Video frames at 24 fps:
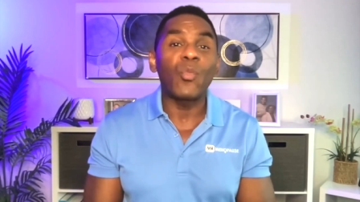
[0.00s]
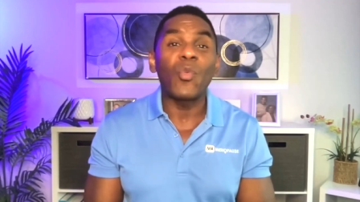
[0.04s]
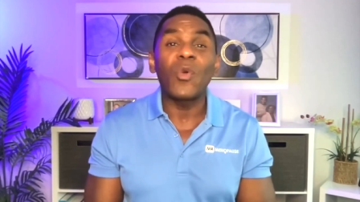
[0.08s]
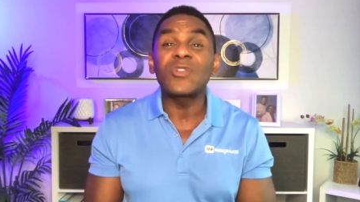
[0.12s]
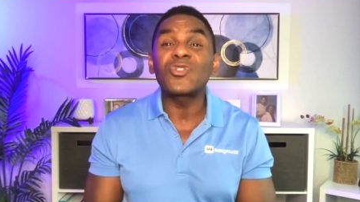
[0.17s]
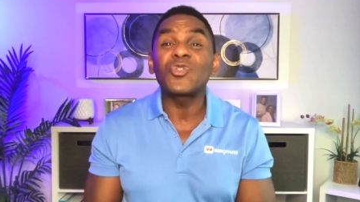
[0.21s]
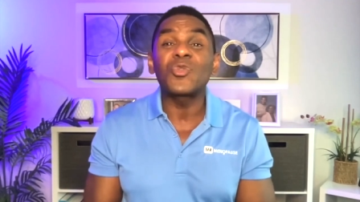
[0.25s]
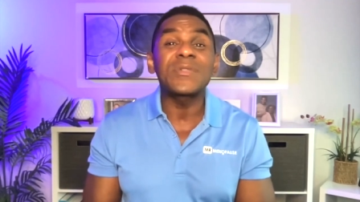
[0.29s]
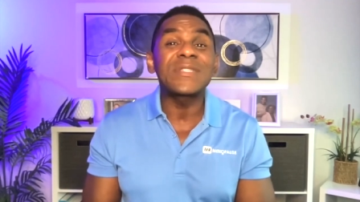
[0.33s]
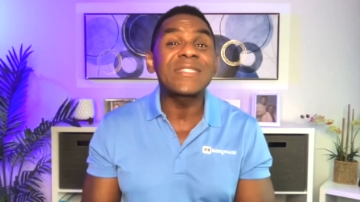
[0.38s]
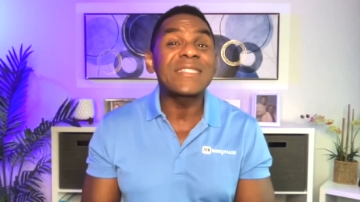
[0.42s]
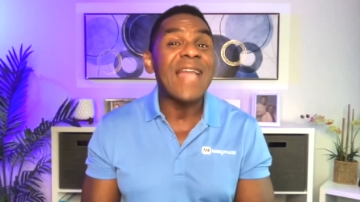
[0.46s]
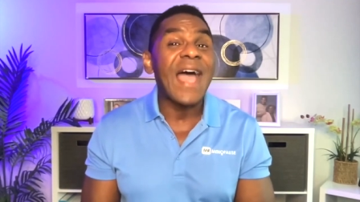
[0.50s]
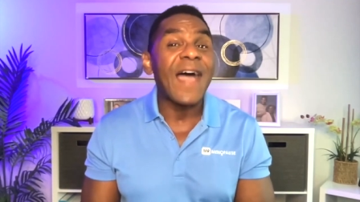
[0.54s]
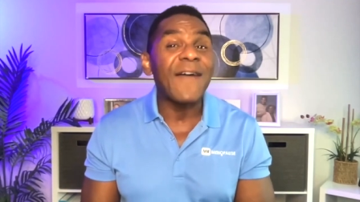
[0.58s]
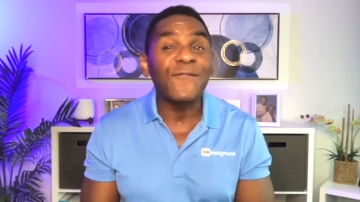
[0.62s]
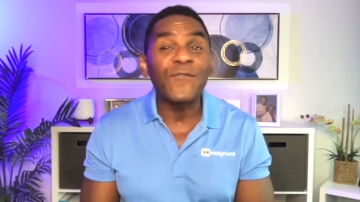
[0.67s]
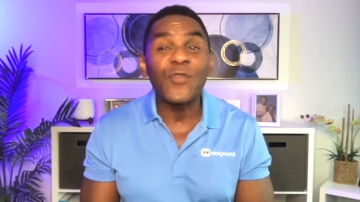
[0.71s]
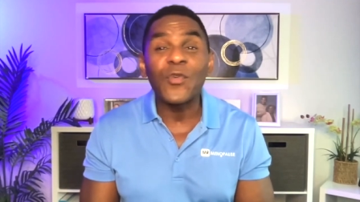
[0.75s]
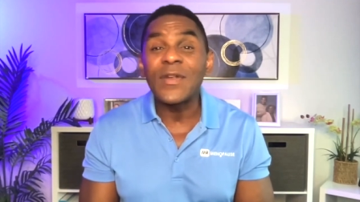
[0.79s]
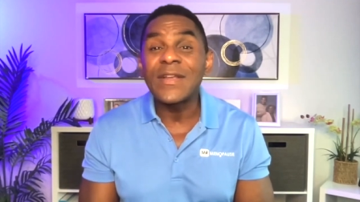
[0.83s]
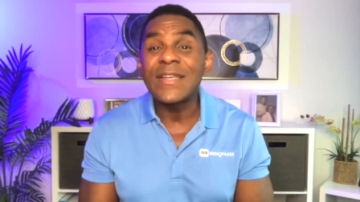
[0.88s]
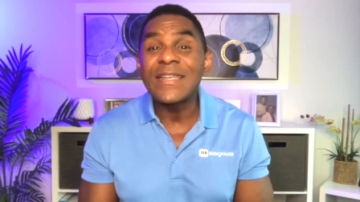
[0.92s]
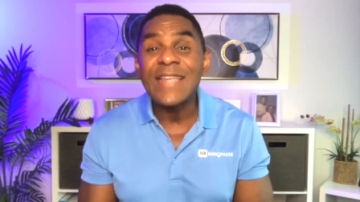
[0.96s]
which was not
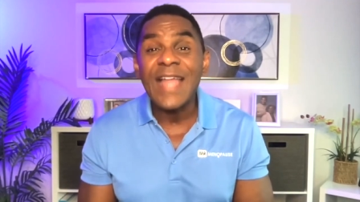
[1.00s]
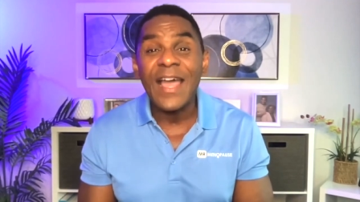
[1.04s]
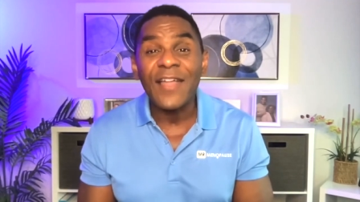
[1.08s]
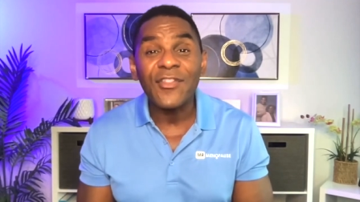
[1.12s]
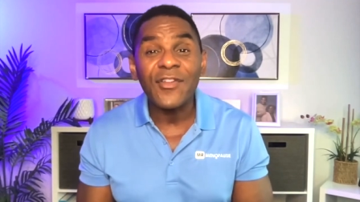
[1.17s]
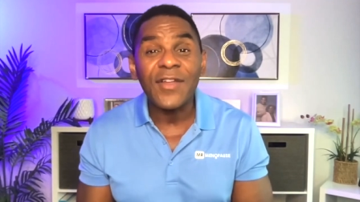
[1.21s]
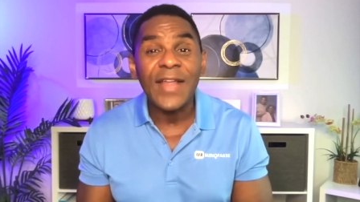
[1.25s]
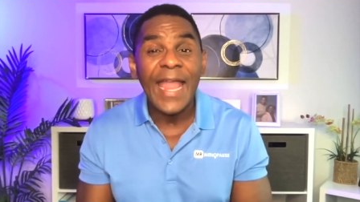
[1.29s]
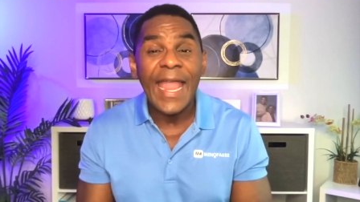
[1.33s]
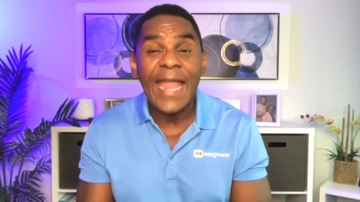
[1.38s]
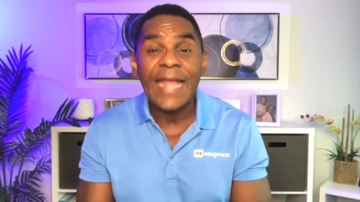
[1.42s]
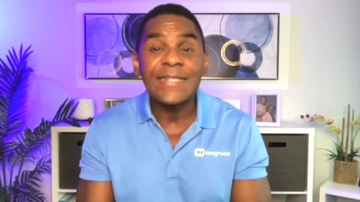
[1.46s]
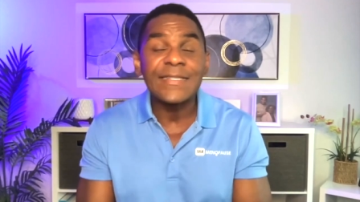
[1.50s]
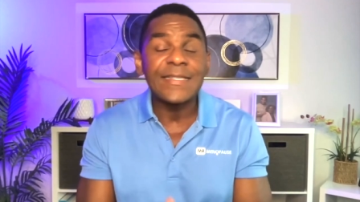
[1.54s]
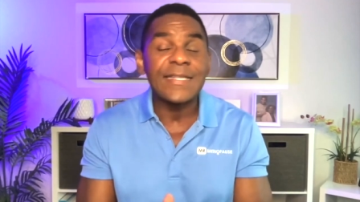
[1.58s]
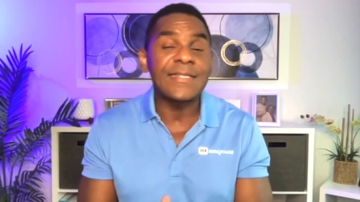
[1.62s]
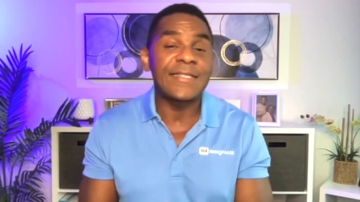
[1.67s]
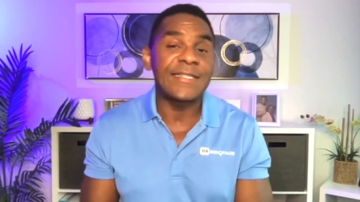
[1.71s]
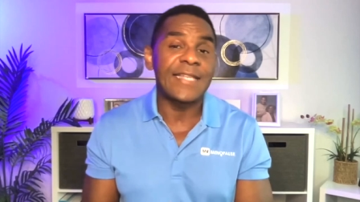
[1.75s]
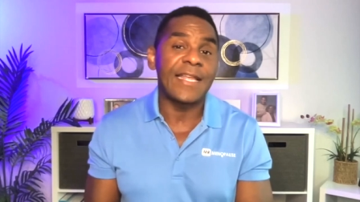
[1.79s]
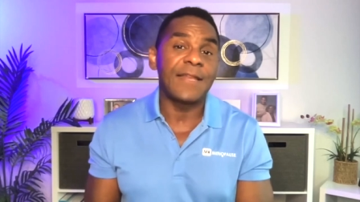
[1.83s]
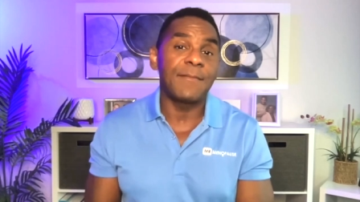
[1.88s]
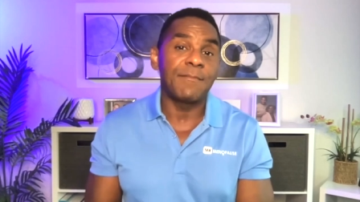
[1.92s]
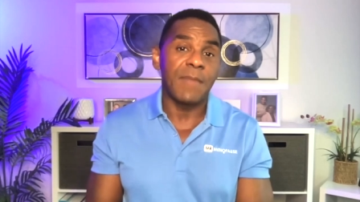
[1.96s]
for another 8 to
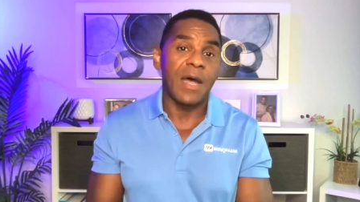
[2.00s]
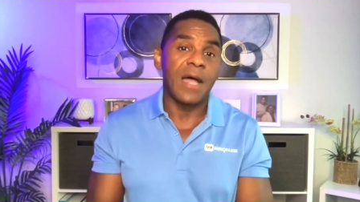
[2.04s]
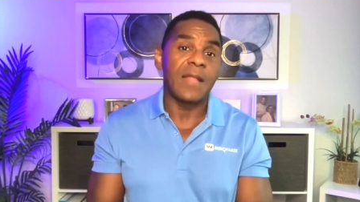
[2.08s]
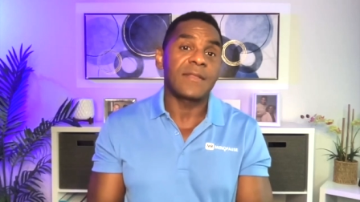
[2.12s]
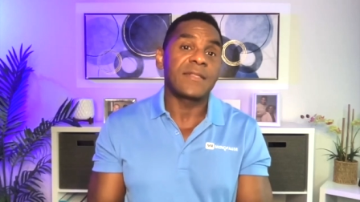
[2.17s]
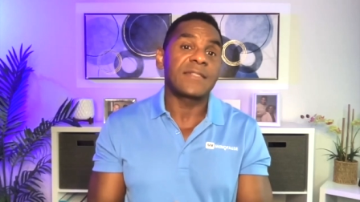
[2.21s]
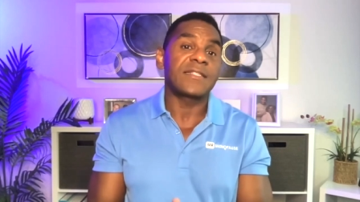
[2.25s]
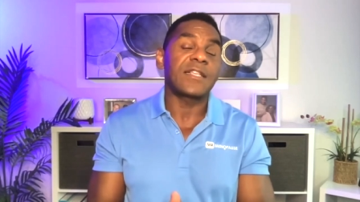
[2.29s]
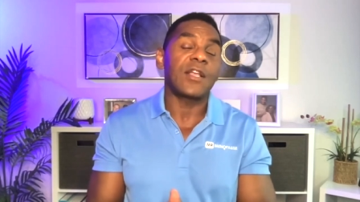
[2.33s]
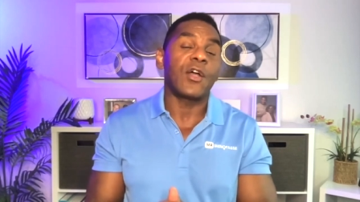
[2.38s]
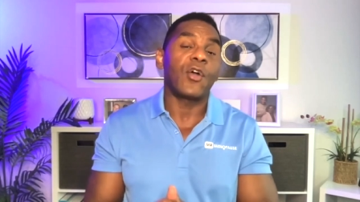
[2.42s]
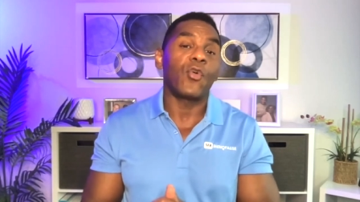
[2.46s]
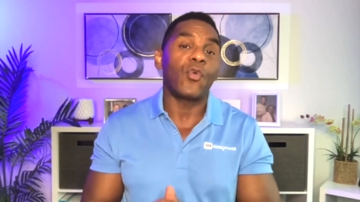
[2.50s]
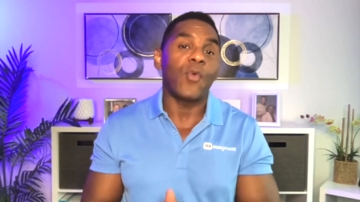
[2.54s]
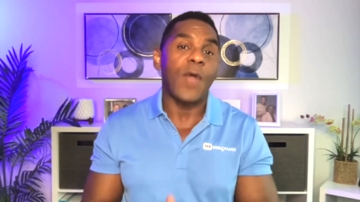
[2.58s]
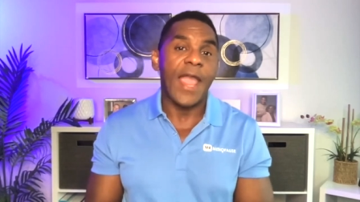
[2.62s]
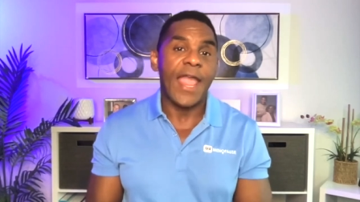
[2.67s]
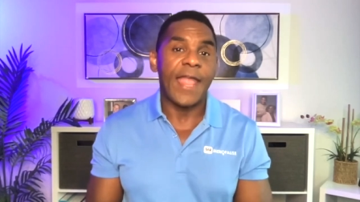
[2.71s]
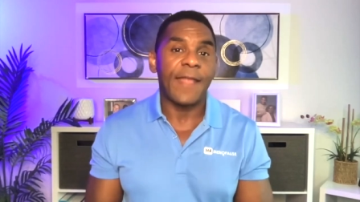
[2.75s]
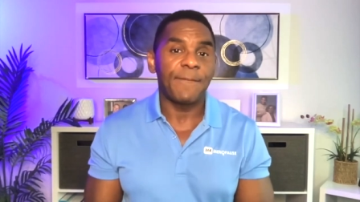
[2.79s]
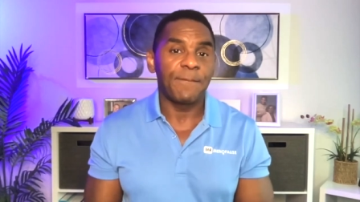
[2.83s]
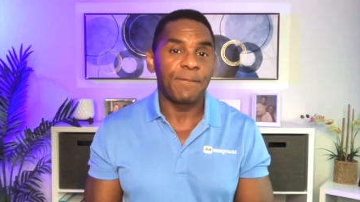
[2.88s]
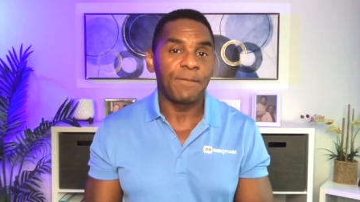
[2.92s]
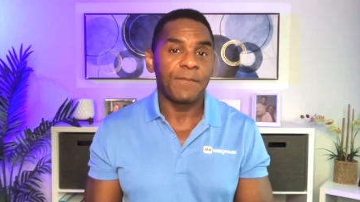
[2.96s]
10 months away.